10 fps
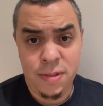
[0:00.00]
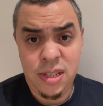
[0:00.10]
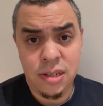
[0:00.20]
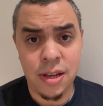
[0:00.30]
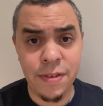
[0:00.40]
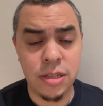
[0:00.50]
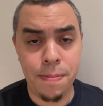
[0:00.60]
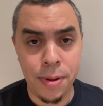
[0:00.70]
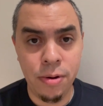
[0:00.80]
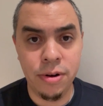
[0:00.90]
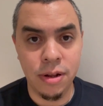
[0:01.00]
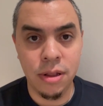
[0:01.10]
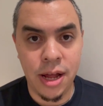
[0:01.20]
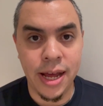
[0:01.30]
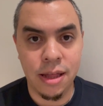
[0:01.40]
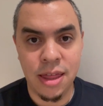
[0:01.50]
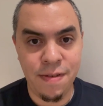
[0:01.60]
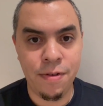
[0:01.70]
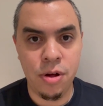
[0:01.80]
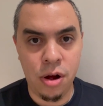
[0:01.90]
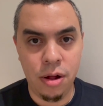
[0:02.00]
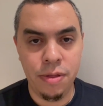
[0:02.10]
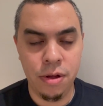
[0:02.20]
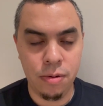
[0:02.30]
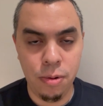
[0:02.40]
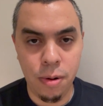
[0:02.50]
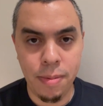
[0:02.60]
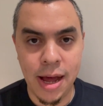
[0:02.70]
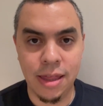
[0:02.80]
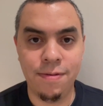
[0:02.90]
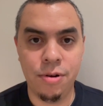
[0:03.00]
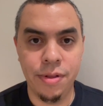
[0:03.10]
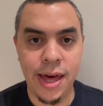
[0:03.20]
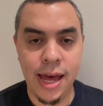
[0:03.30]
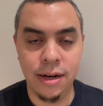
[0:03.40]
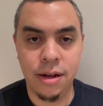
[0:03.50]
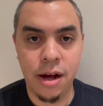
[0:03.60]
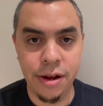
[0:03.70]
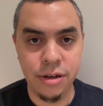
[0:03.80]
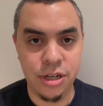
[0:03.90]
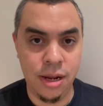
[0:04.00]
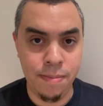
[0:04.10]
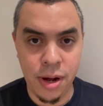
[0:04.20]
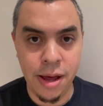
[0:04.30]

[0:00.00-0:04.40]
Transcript: is something to build on. They've got the quarterback, they've got the head coach, in my